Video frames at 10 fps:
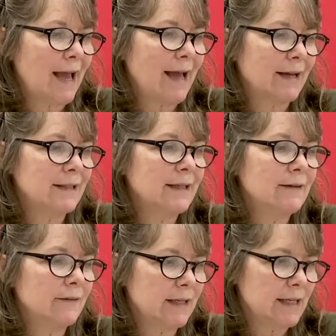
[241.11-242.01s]

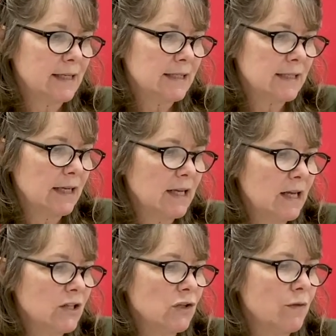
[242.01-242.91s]
activities.
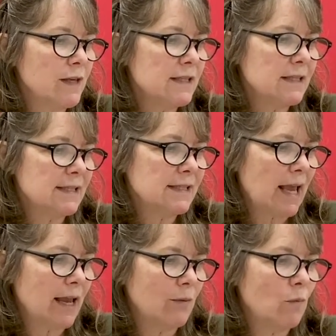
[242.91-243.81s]
So this is
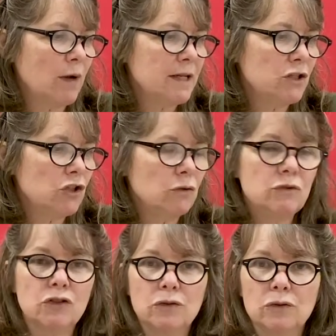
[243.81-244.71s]
saying, what did you
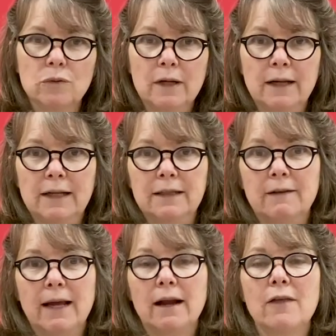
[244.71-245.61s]
do to
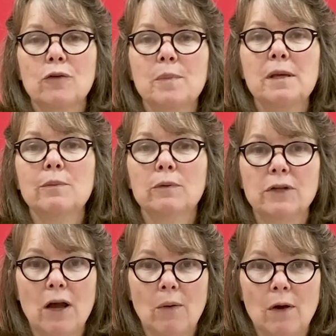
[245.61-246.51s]
let other people
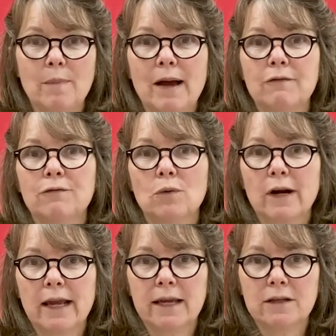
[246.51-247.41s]
know about
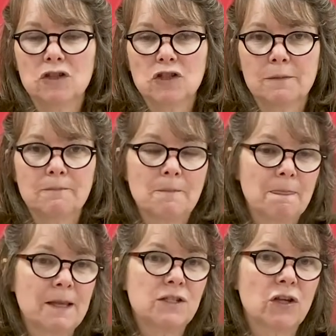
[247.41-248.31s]
4-H?
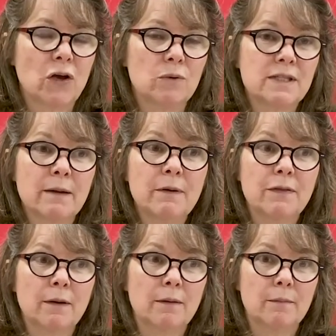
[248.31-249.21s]
So some of
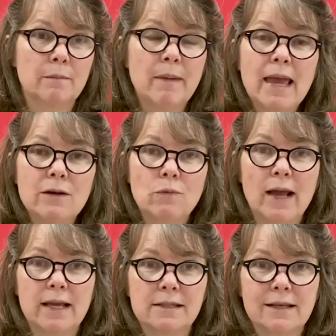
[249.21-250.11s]
the main
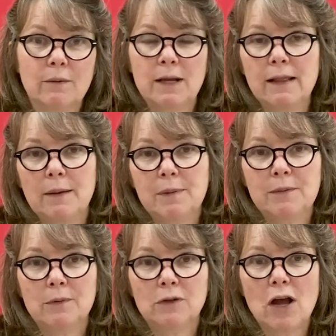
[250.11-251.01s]
ways that we let
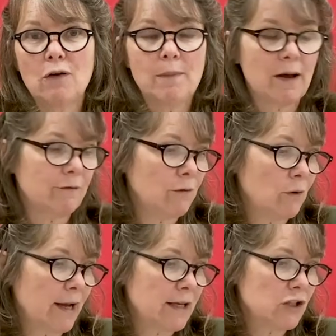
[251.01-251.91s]
people know about
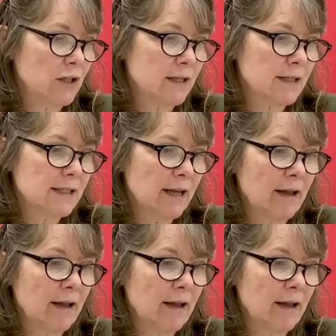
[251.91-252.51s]
4-H is